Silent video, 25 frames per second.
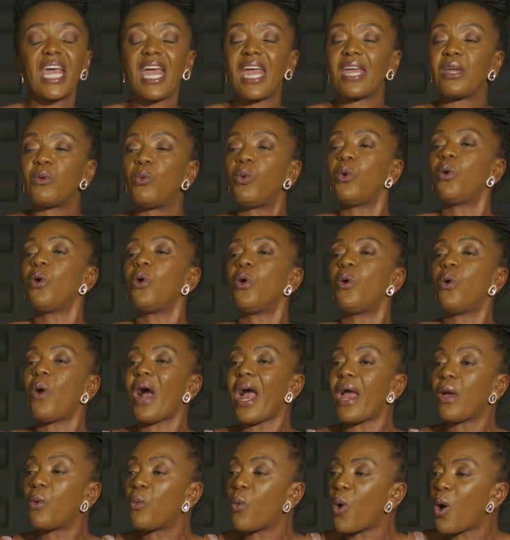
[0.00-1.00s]
say,
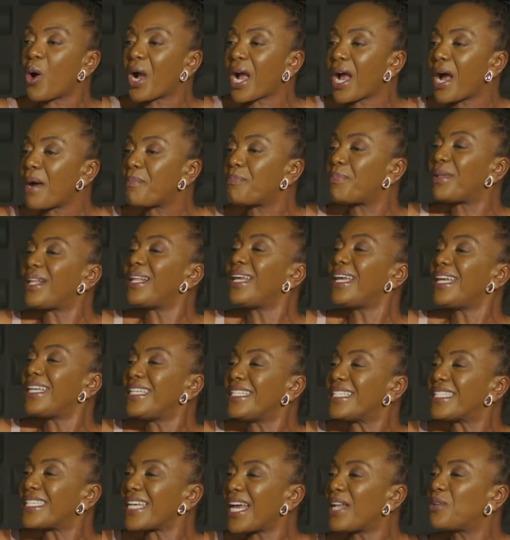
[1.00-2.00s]
ooh, I woke up
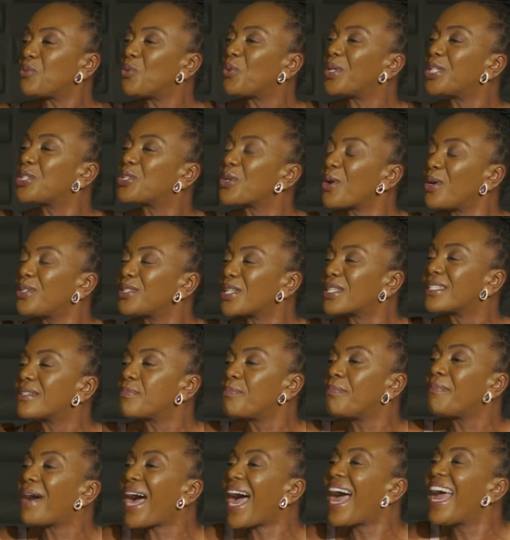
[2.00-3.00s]
late, and we don't
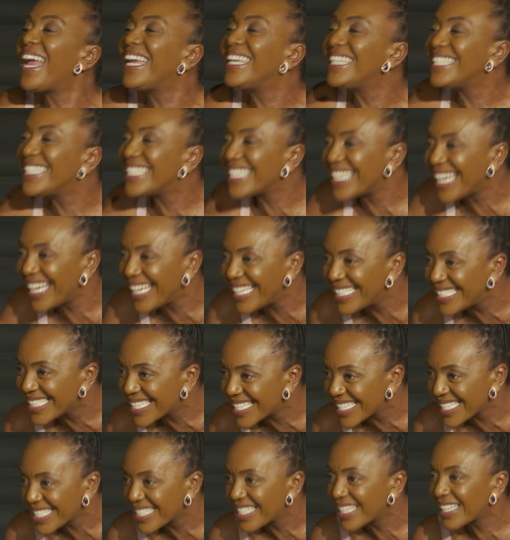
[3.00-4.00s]
mind
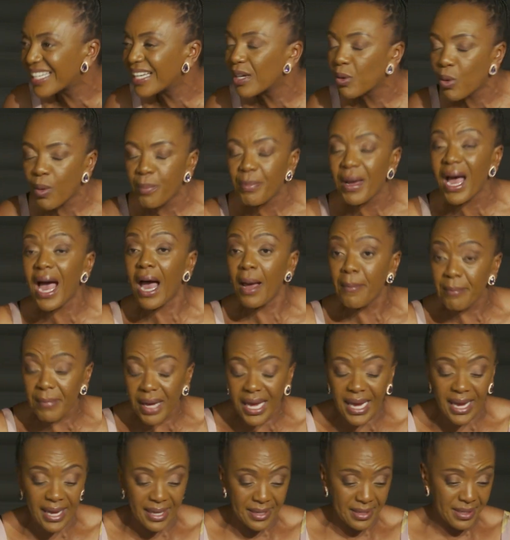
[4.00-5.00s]
it.
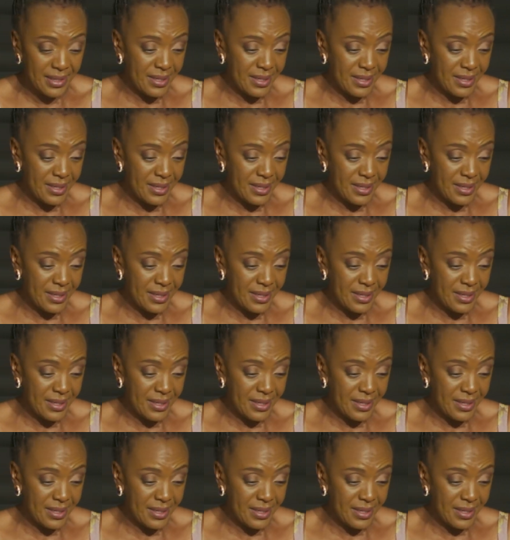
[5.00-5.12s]
Amen.